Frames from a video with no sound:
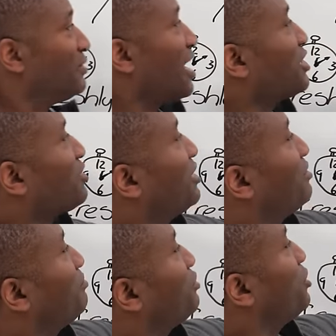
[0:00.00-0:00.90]

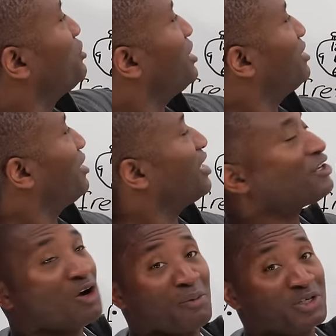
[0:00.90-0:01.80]
Actually, protein
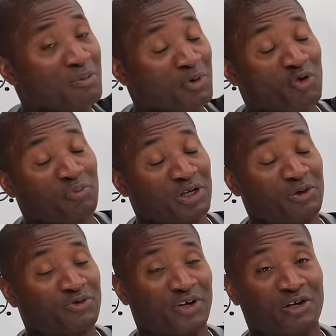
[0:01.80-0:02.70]
and carbs can both be
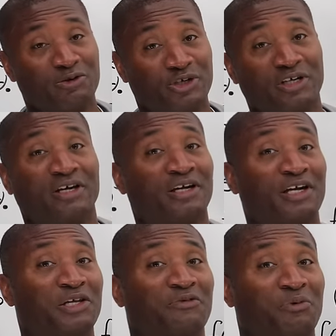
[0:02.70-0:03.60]
used for energy
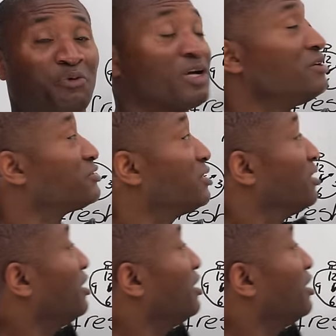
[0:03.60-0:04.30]
in different ways.